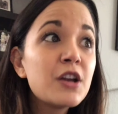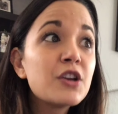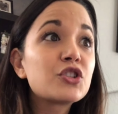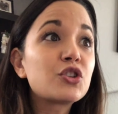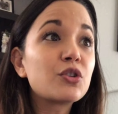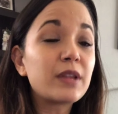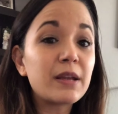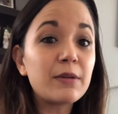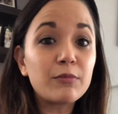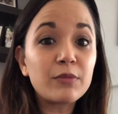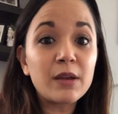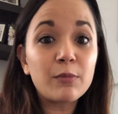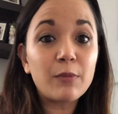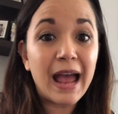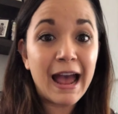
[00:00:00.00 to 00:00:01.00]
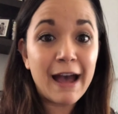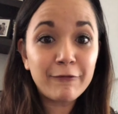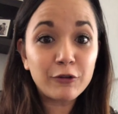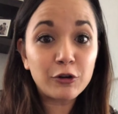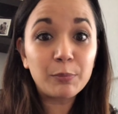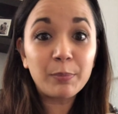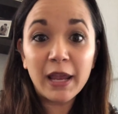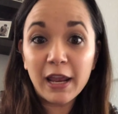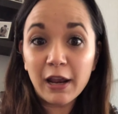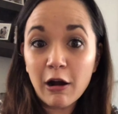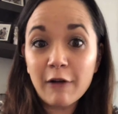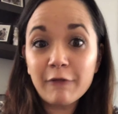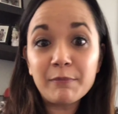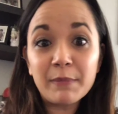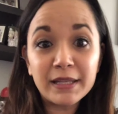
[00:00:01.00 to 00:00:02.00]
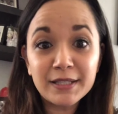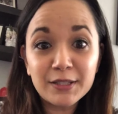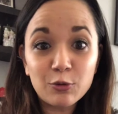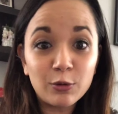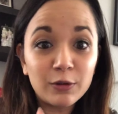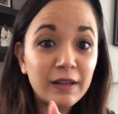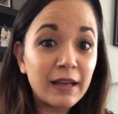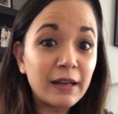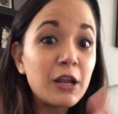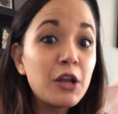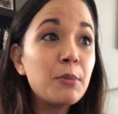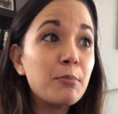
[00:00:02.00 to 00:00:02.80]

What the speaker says: So they after paying off med school debt,